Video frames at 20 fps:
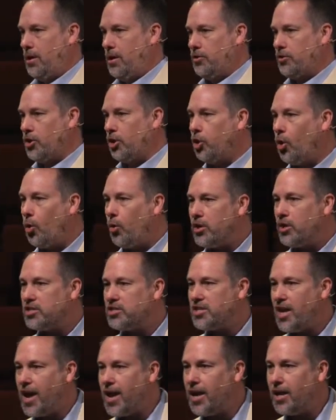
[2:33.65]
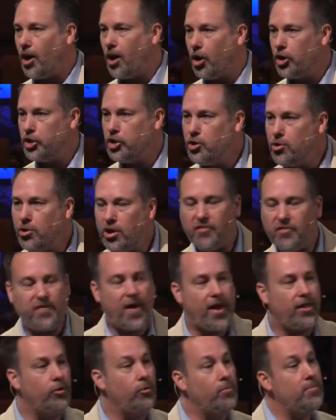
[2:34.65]
The Lord is saying, Are you going to
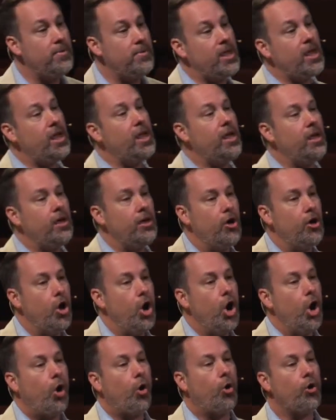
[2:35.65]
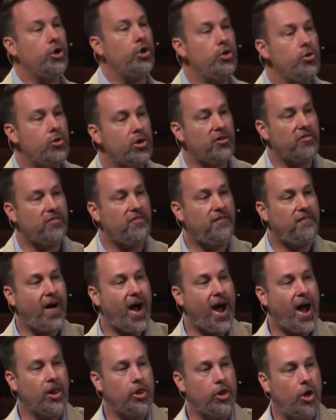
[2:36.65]
follow me or are you going to
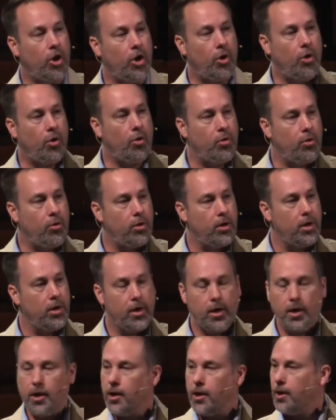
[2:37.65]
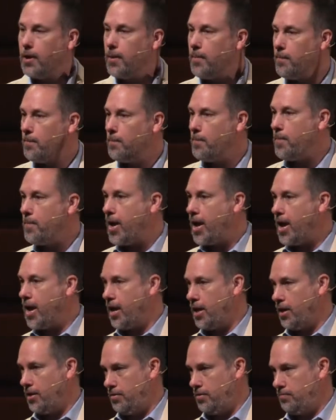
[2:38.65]
follow
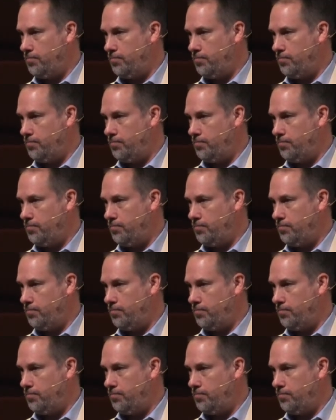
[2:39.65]
man?